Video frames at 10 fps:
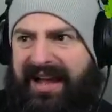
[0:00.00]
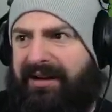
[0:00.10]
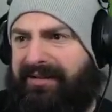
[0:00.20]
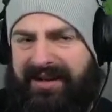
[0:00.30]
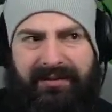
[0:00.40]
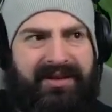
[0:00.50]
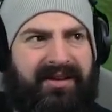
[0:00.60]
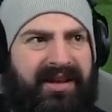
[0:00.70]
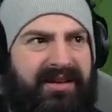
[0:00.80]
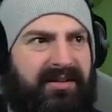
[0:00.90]
hours in, and we've done
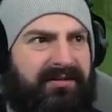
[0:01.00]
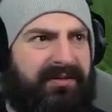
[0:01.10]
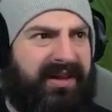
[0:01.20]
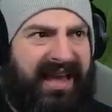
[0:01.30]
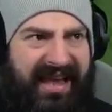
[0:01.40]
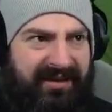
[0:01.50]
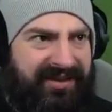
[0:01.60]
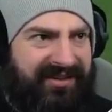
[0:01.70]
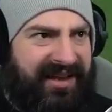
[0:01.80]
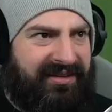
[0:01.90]
like like eight or
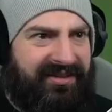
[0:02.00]
something like that.